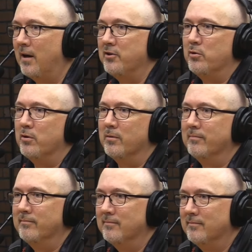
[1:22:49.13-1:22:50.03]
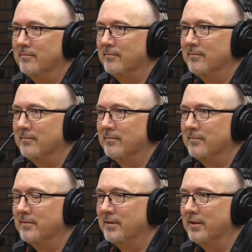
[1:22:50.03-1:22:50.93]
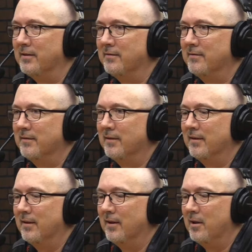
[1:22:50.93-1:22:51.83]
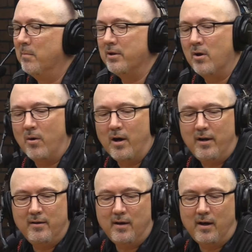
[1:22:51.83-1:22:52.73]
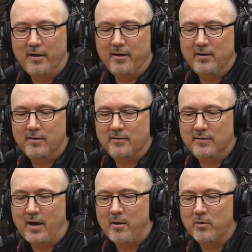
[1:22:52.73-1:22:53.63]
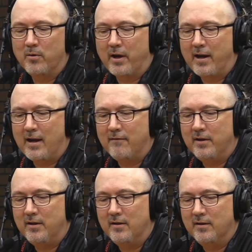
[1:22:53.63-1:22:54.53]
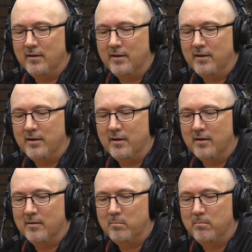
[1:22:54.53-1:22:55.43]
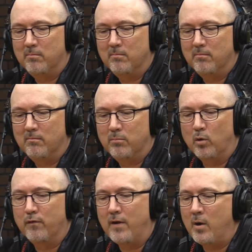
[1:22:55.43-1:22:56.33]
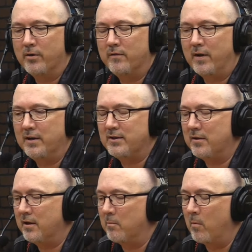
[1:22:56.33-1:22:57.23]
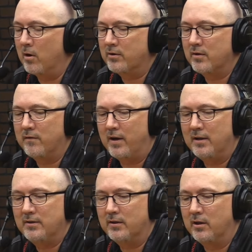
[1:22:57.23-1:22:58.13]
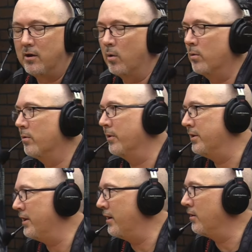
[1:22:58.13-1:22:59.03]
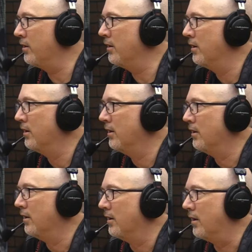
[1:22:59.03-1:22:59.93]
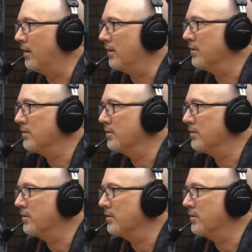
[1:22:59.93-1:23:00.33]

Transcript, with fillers: on YouTube. Amazing. Yeah. But no, I I uh, I don't know that I have any any uh, profound advice. I think Mark's advice: go to a retailer uh,